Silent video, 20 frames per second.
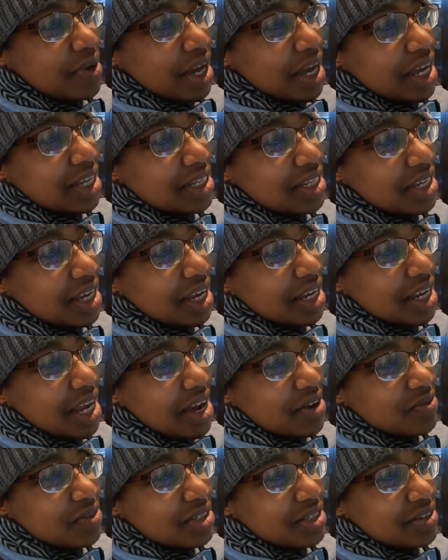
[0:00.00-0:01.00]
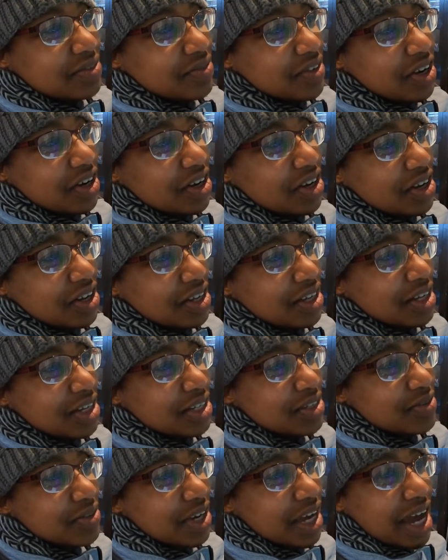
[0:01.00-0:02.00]
We might have to name that one Devon
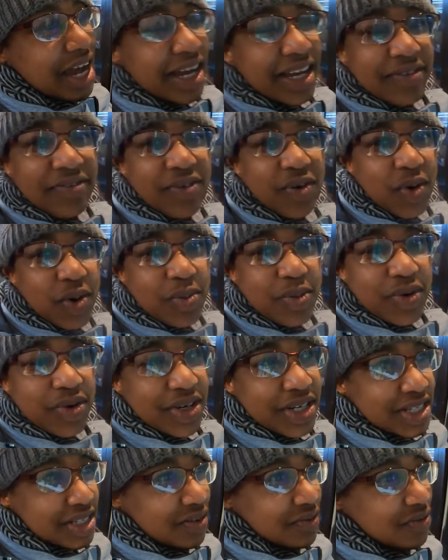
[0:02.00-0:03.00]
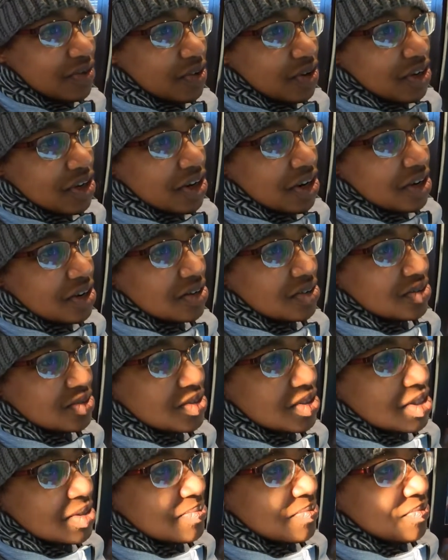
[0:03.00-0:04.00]
because we got four boys and four
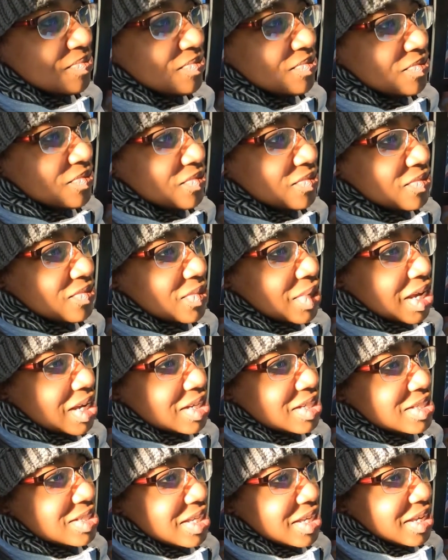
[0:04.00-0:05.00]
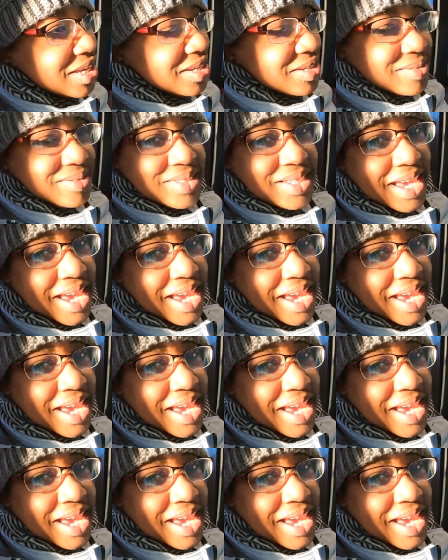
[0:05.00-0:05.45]
girls see